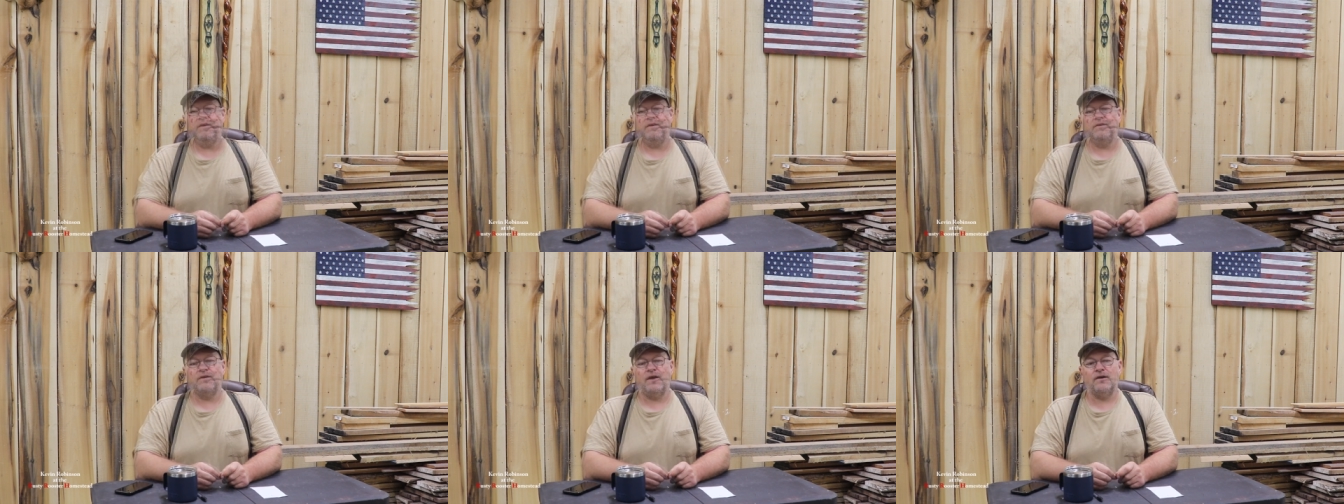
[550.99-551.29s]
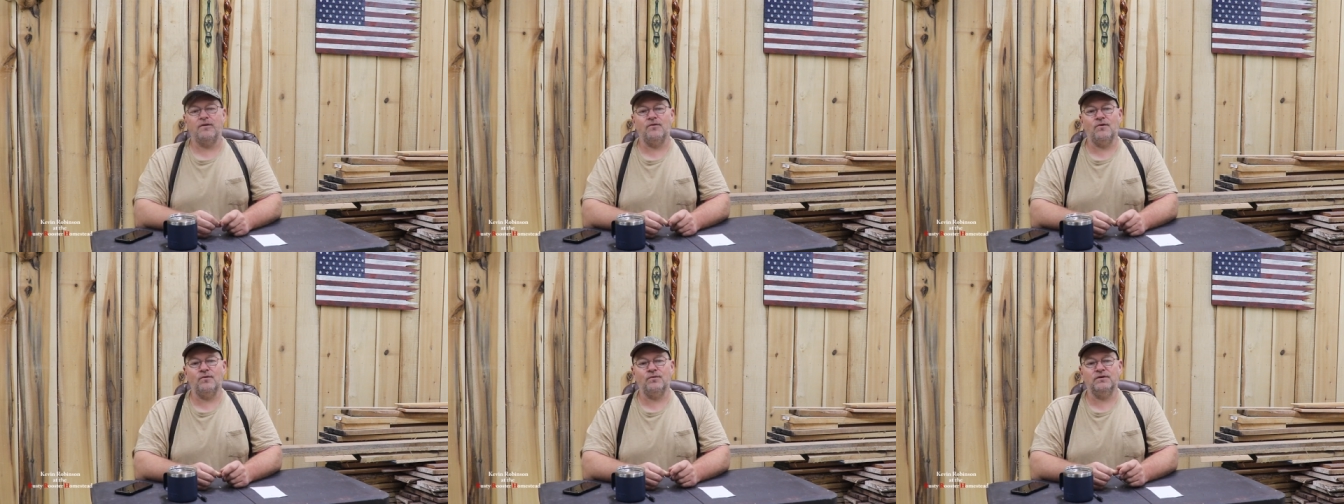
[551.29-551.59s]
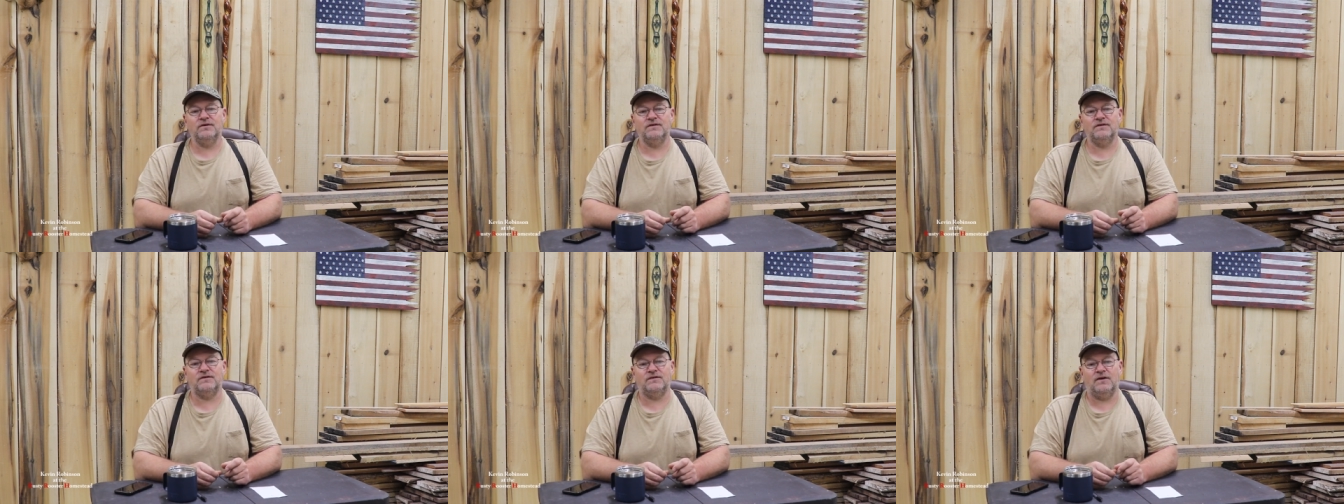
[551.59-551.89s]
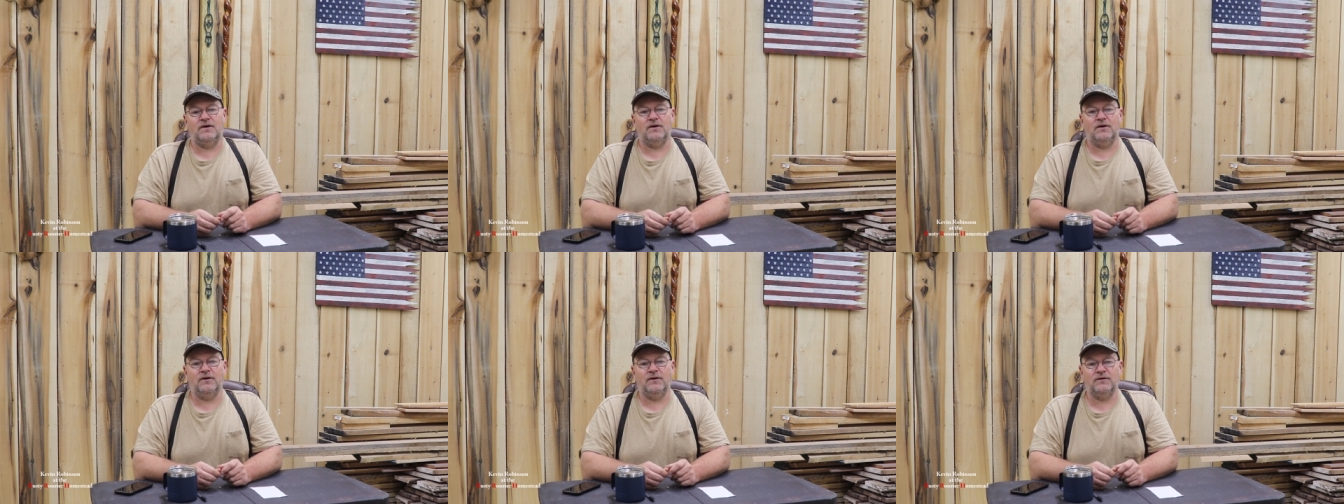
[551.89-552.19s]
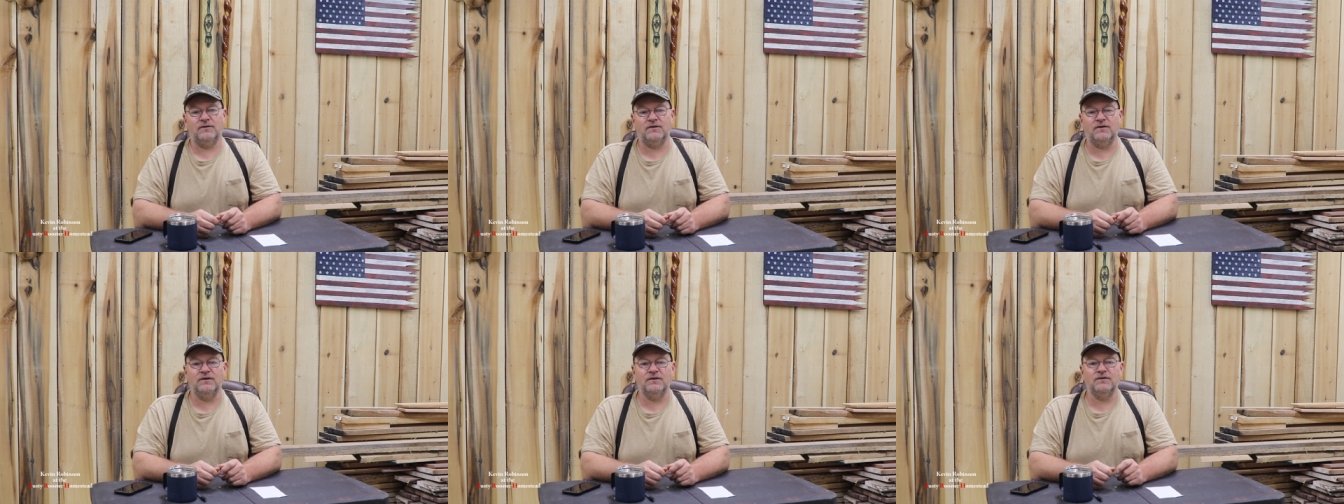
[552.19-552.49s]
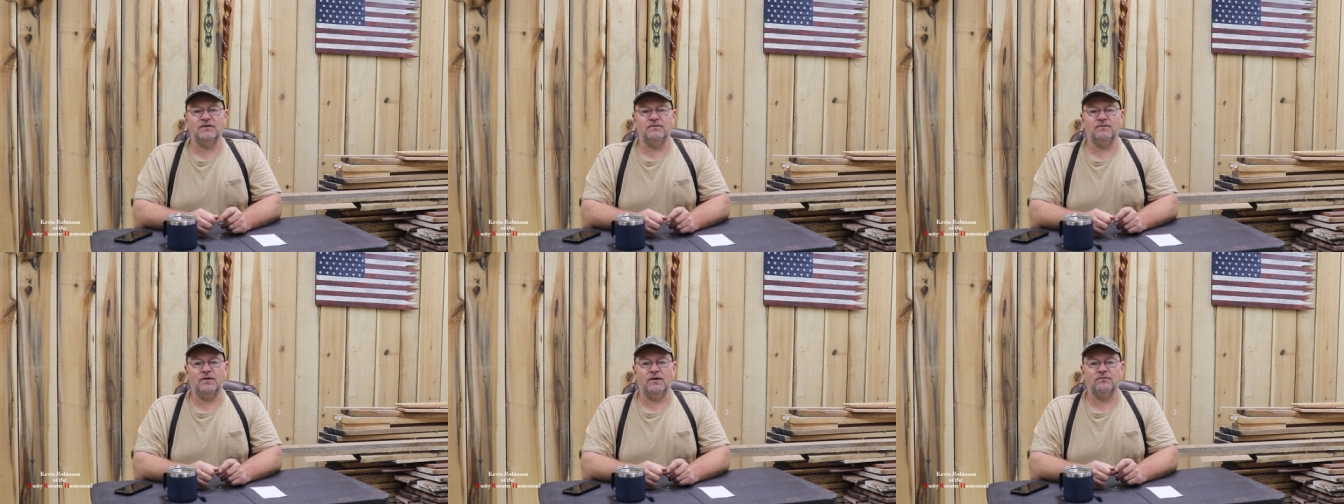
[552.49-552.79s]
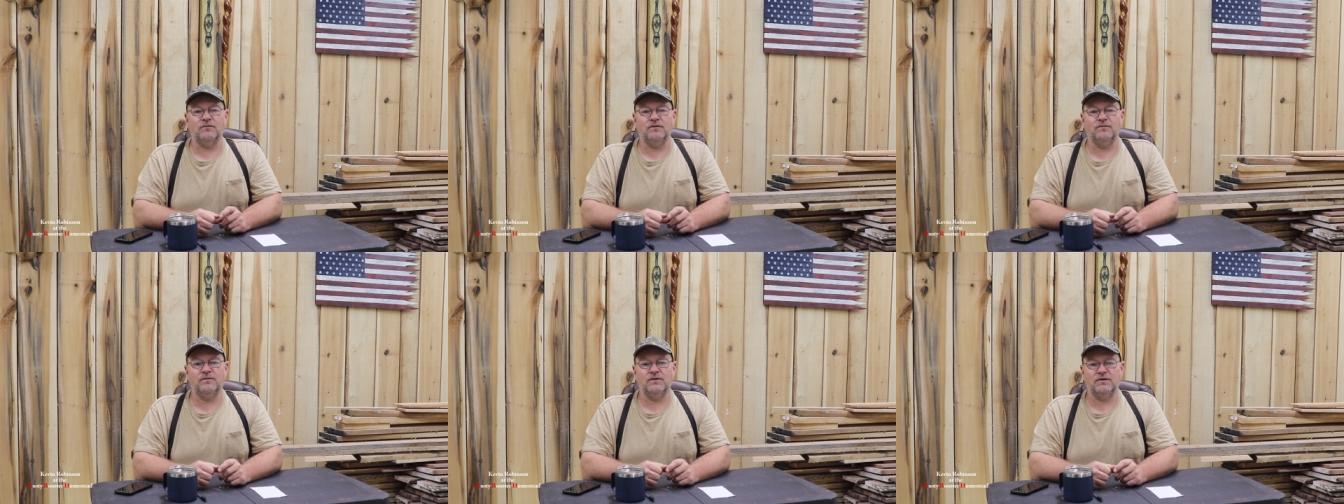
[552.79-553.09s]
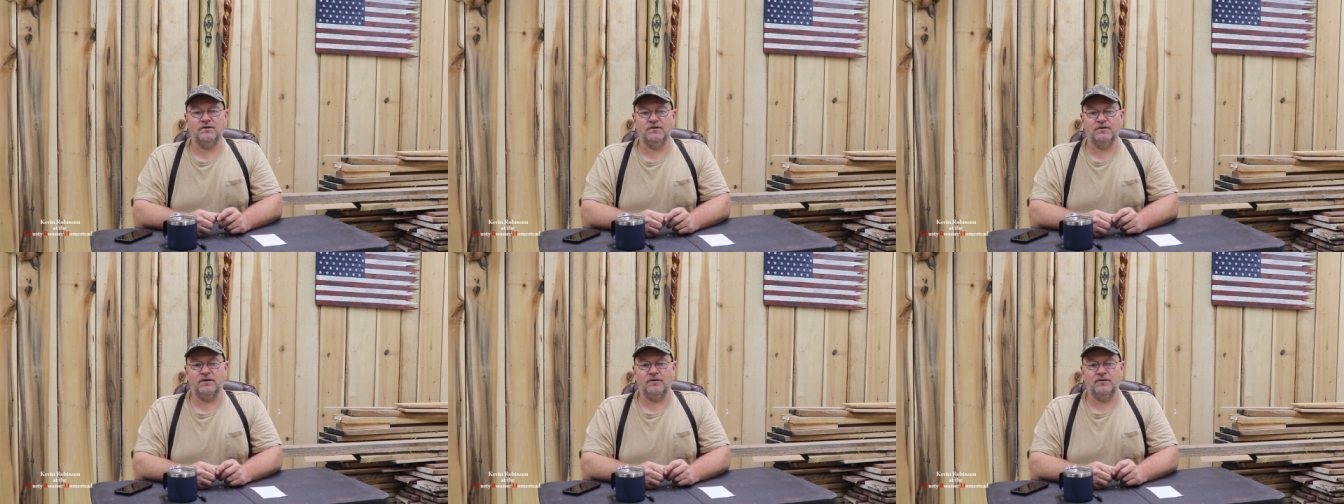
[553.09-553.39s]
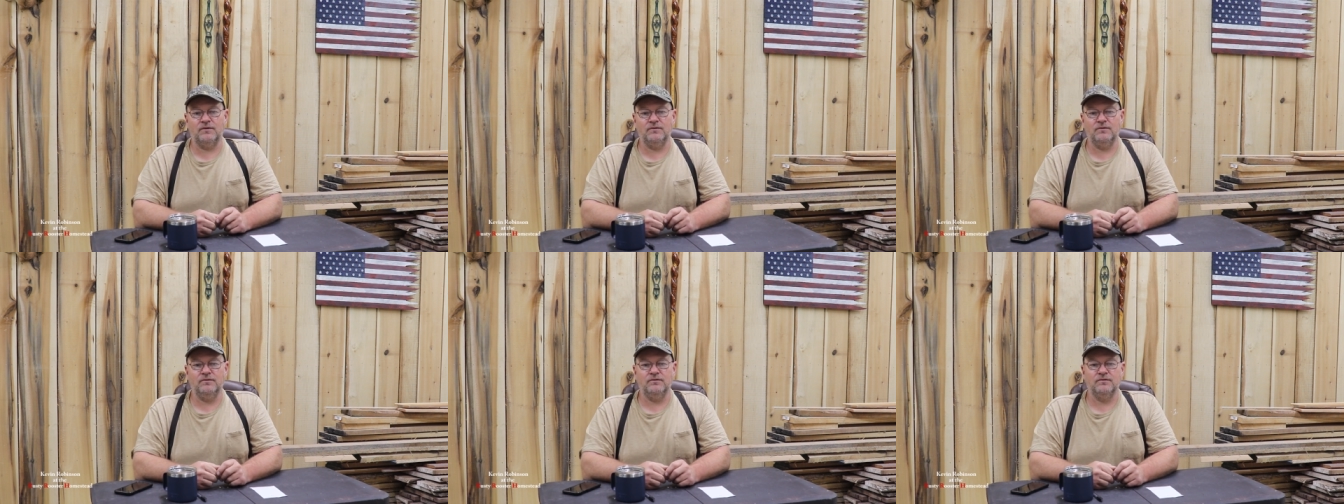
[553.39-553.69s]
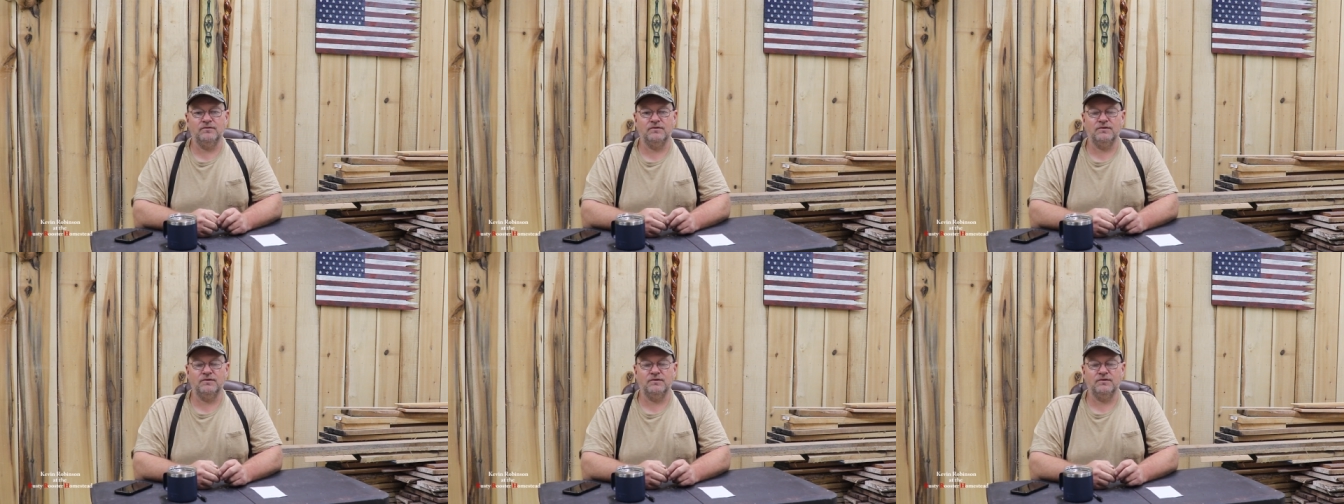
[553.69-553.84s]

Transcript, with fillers: And I always say at the end of every video,